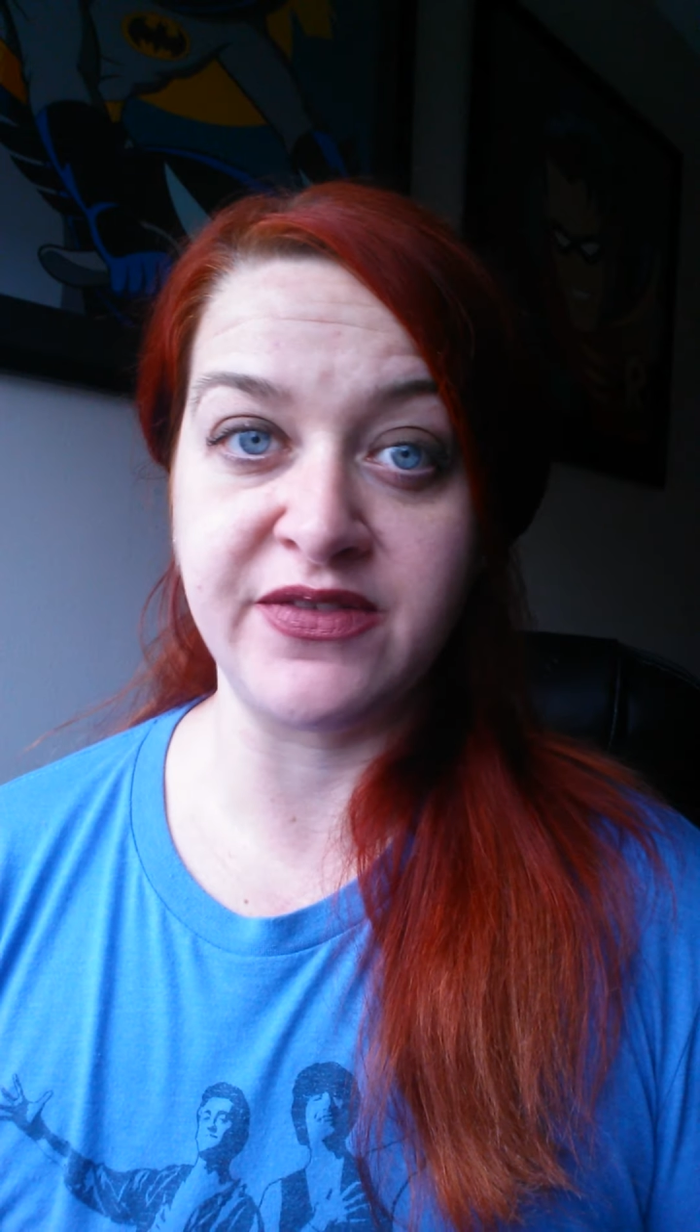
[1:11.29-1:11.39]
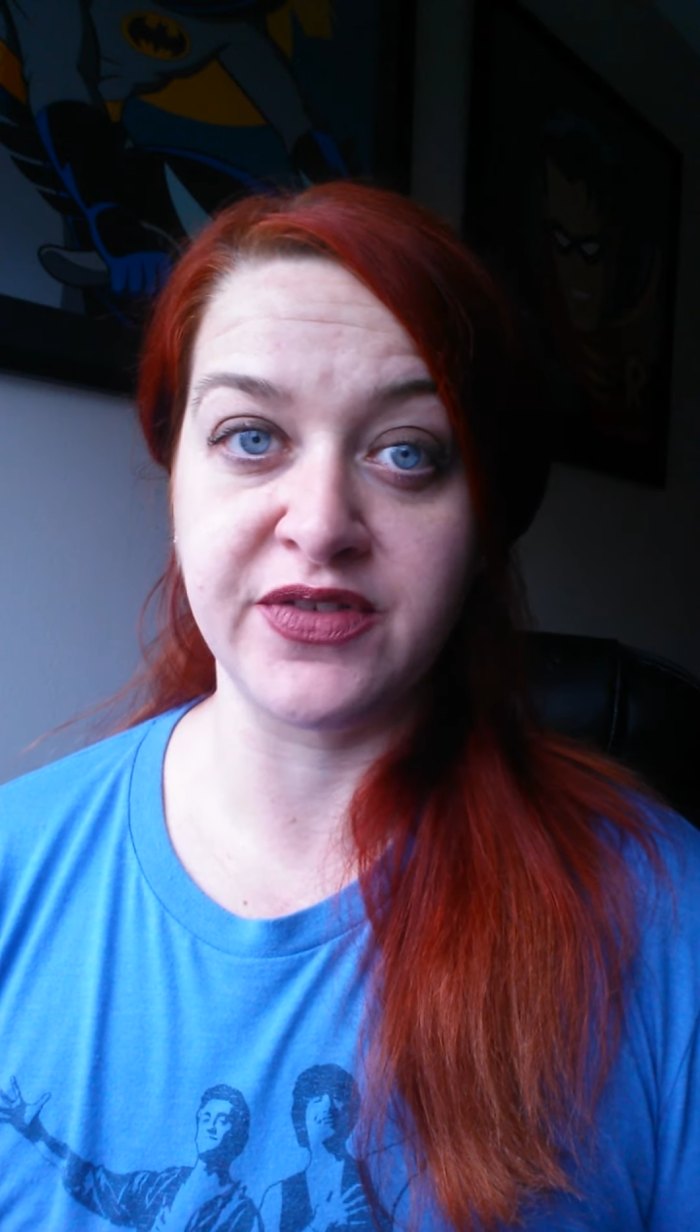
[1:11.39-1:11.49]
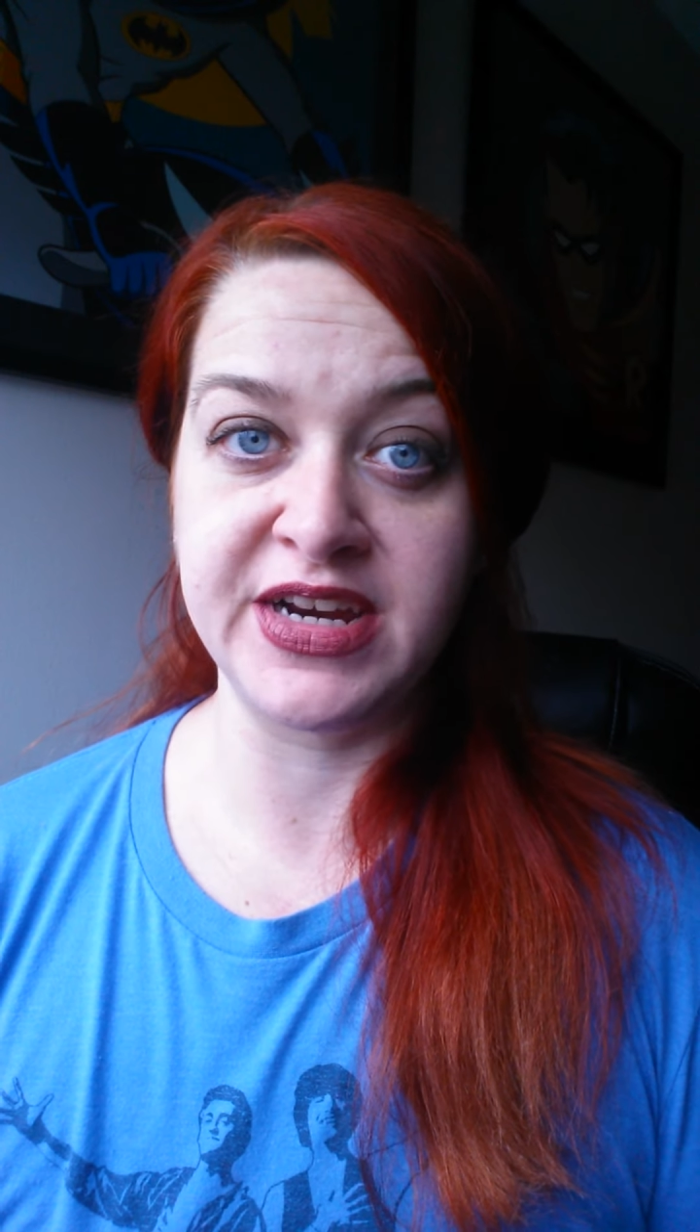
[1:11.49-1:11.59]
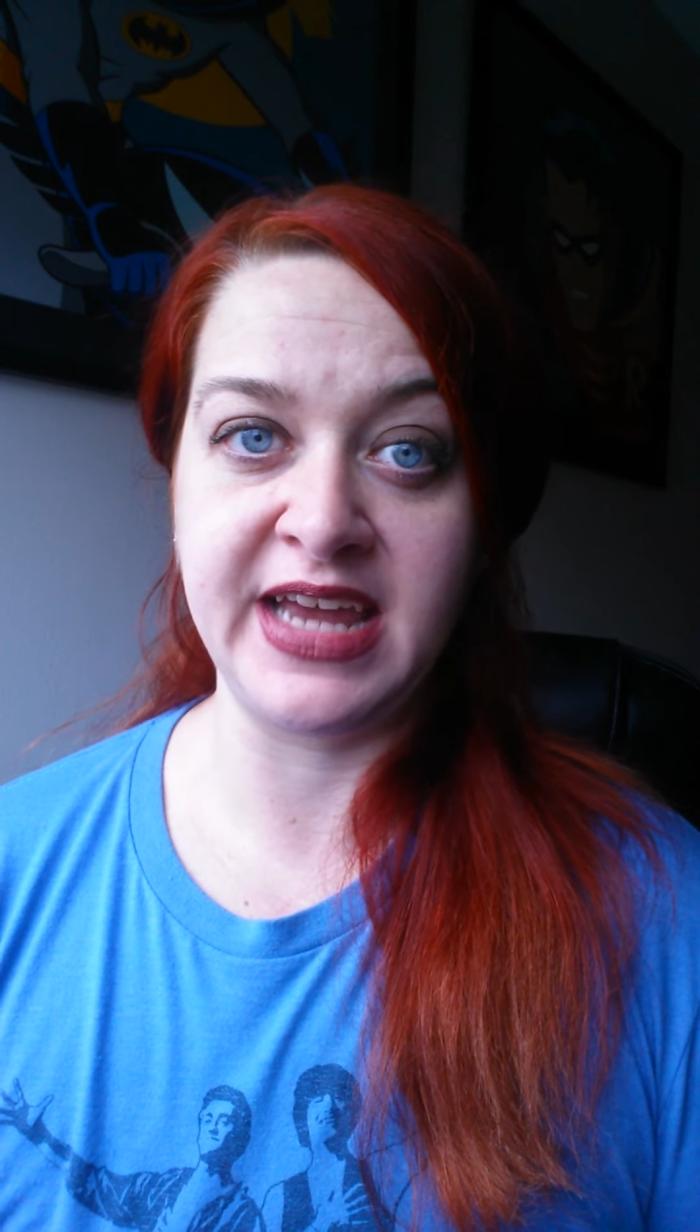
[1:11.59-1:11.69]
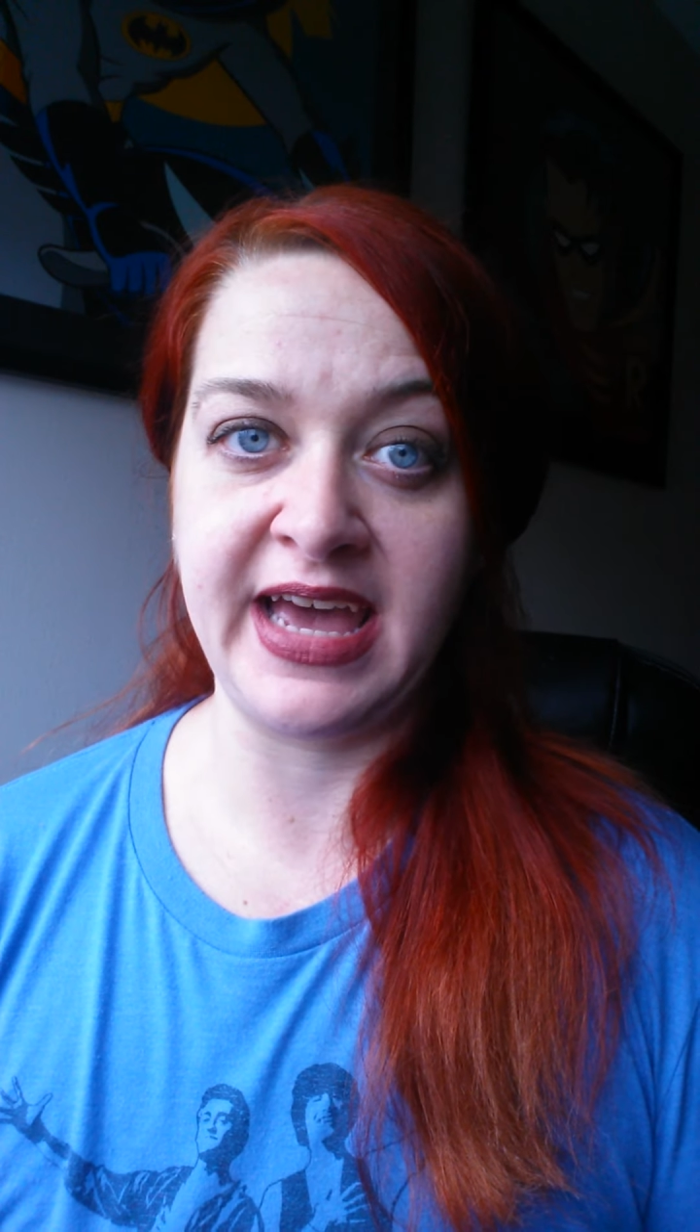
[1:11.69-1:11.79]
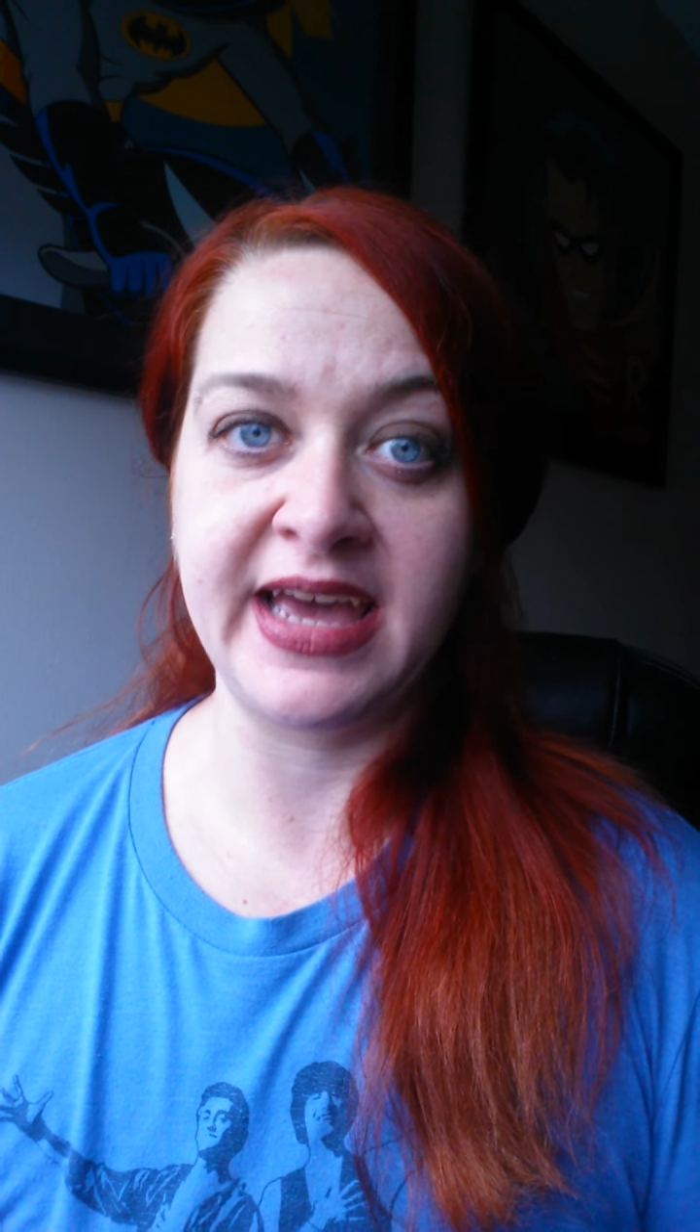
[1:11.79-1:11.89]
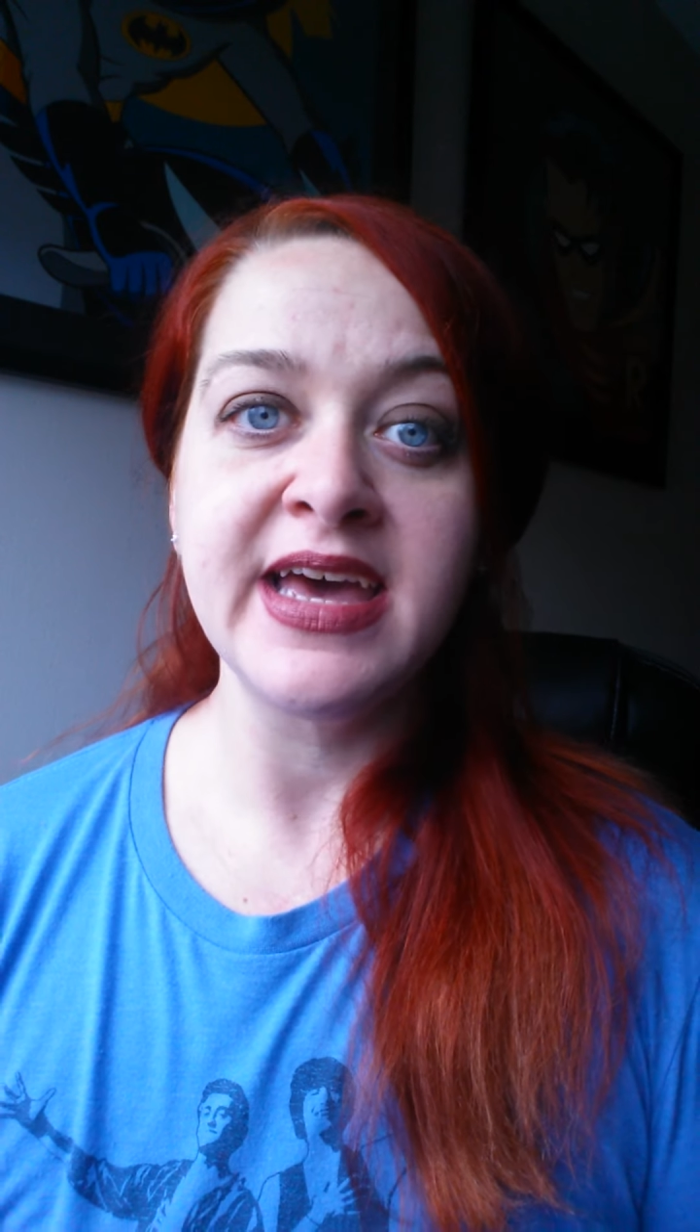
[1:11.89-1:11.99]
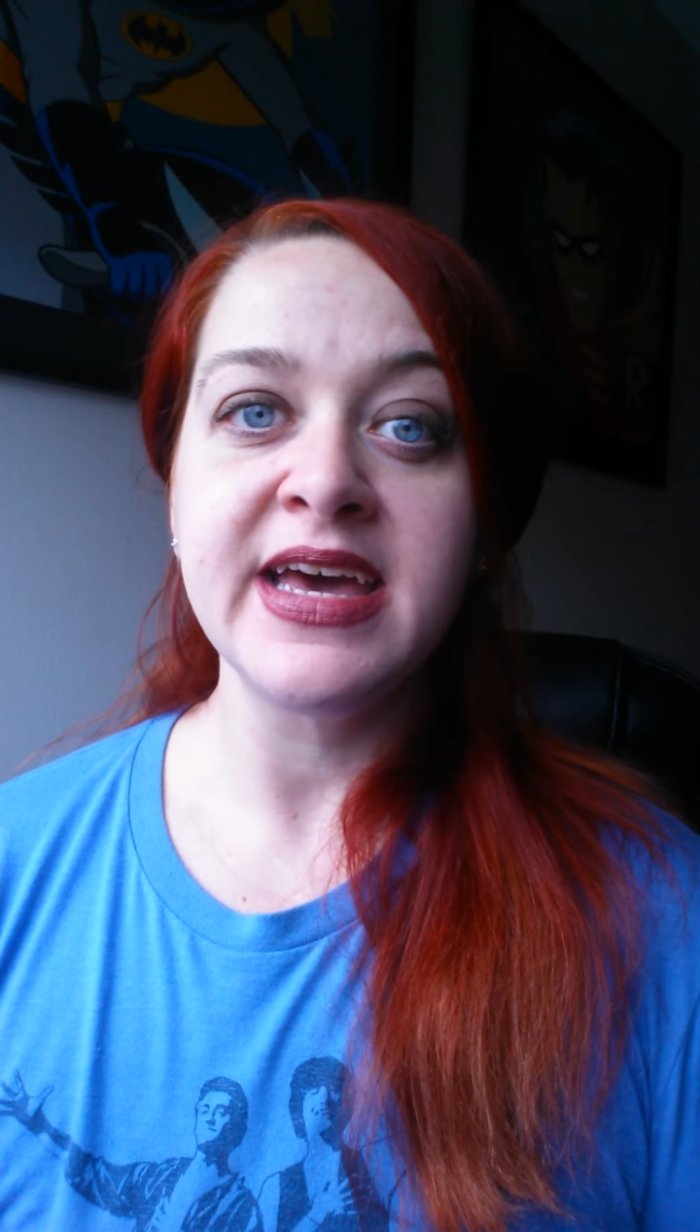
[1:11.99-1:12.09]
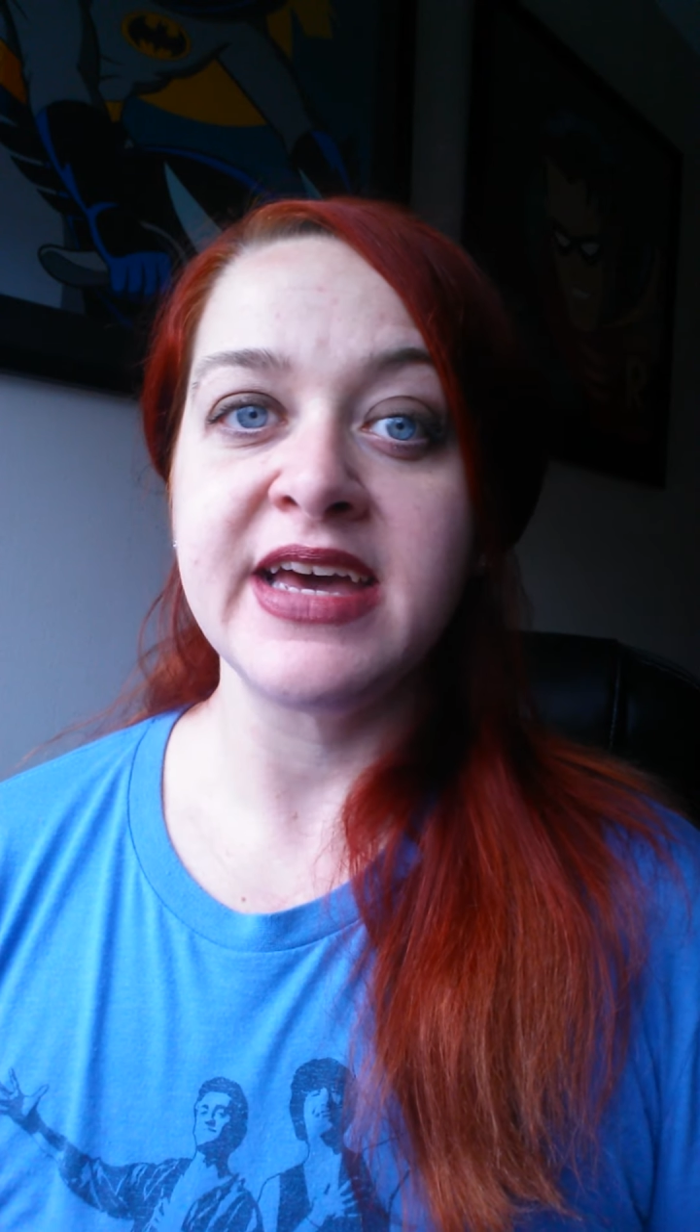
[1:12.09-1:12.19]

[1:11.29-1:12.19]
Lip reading: every day.